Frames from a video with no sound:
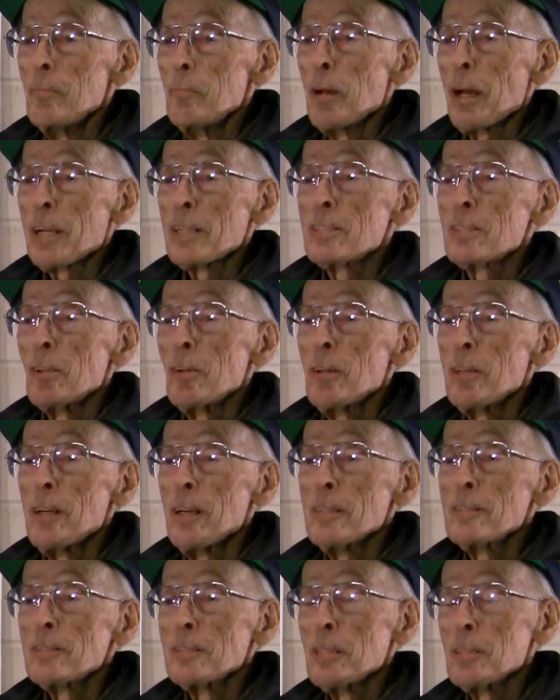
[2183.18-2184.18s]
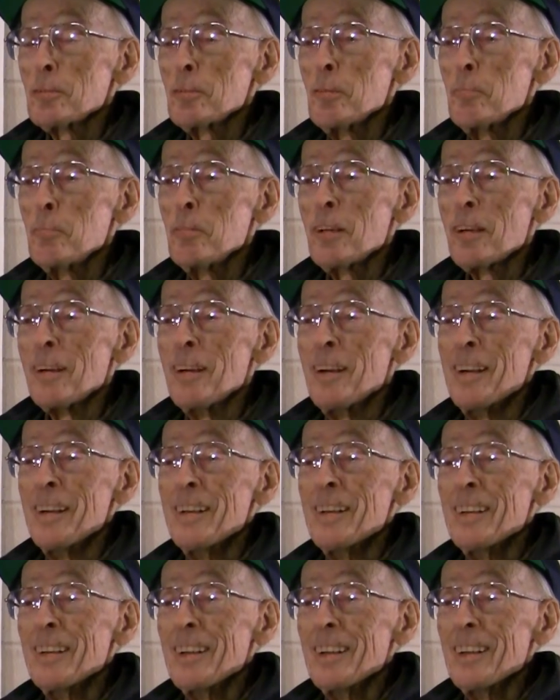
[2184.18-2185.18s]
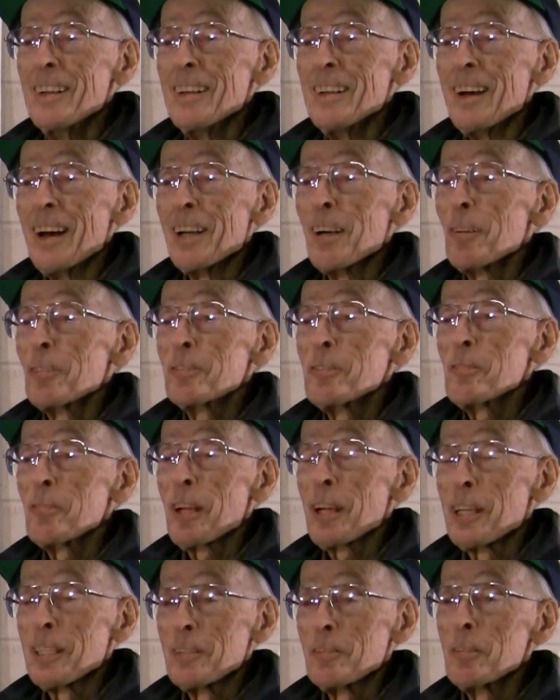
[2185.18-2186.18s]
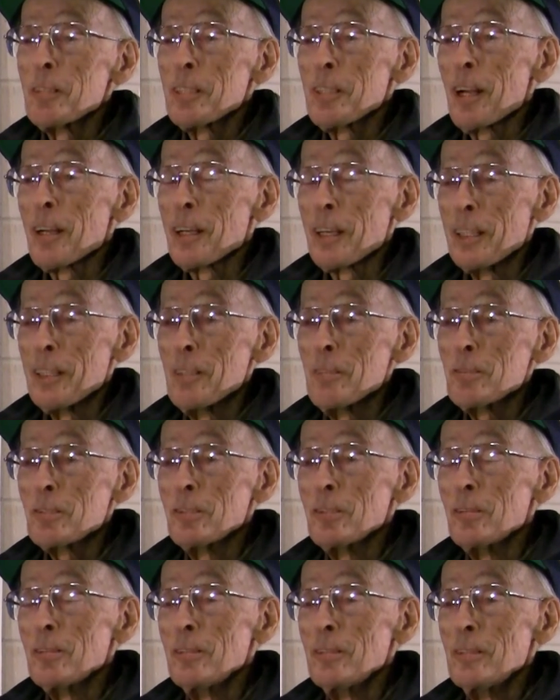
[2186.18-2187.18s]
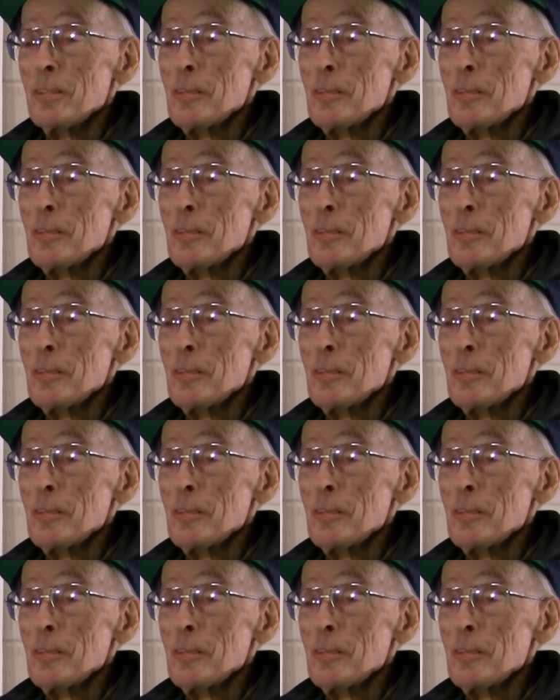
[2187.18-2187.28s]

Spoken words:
Beck's, oh, that's good beer. I don't drink like I used to.